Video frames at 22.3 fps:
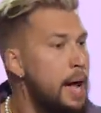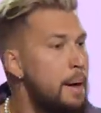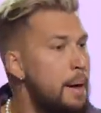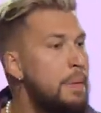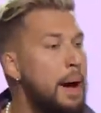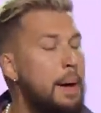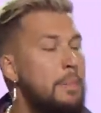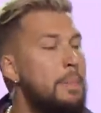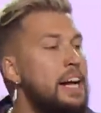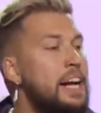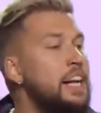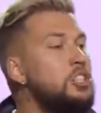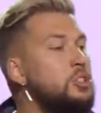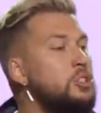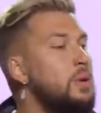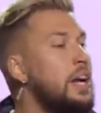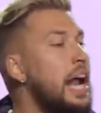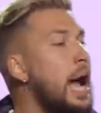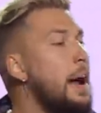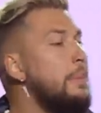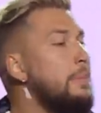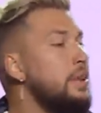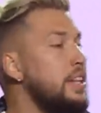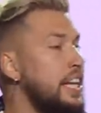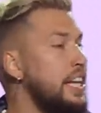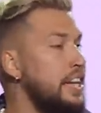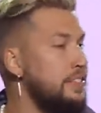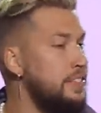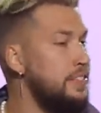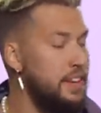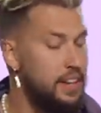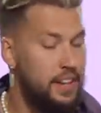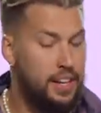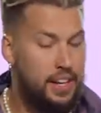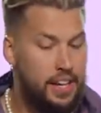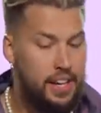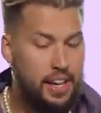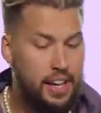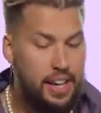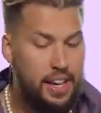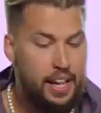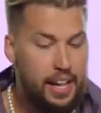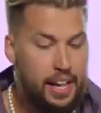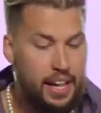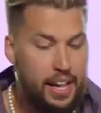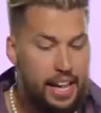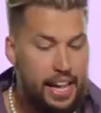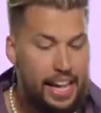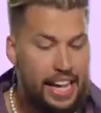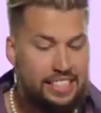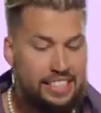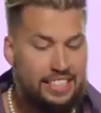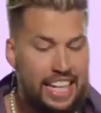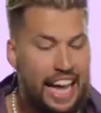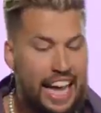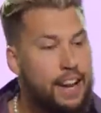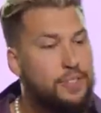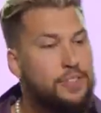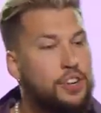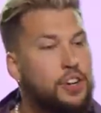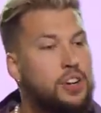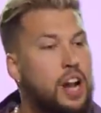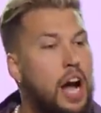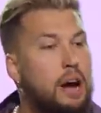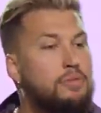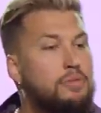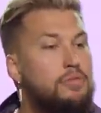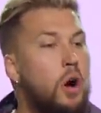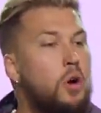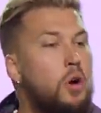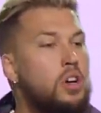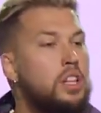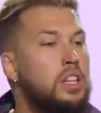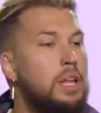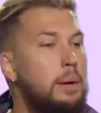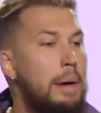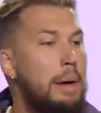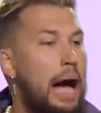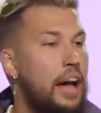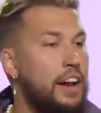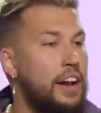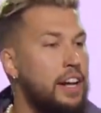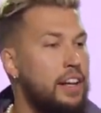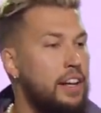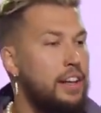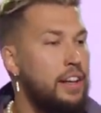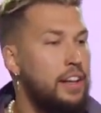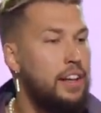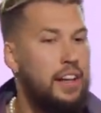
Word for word: But, but here's what I believe is that if you're not vocal about it